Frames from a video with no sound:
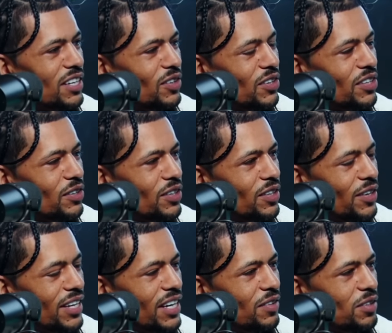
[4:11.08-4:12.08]
you ain't, you ain't, you
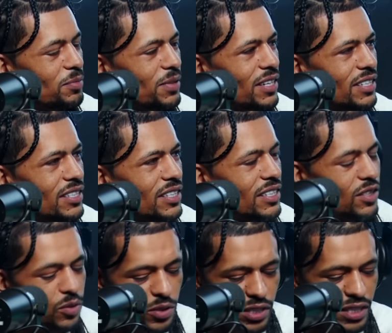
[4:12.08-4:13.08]
ain't never been listening. You
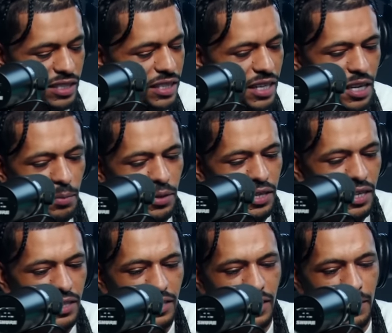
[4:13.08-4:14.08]
was listening to A Boogie at
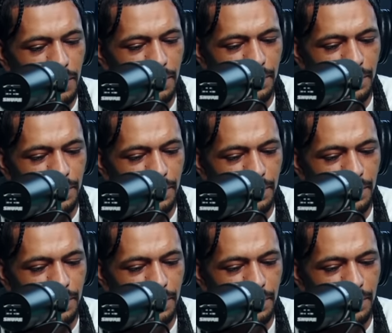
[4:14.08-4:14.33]
the time.